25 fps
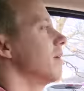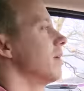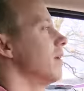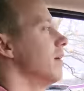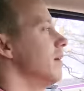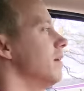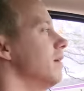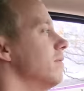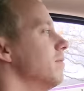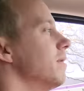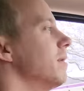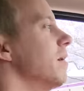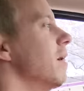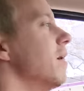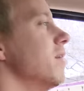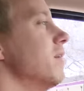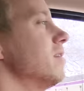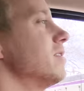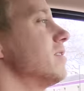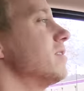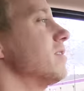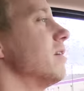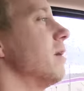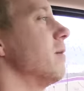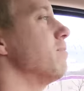Here we go,
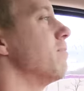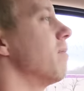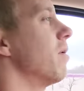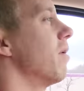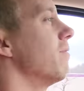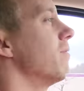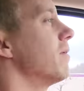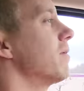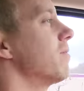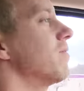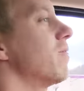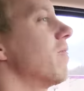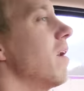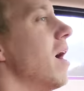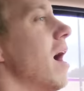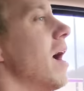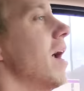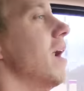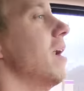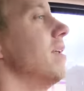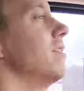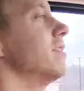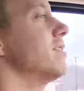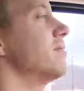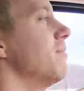this is a perfect fry
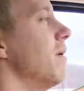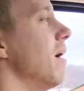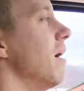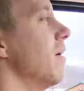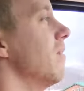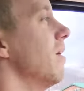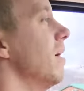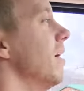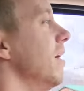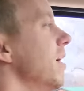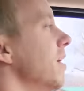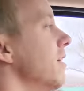eating spot right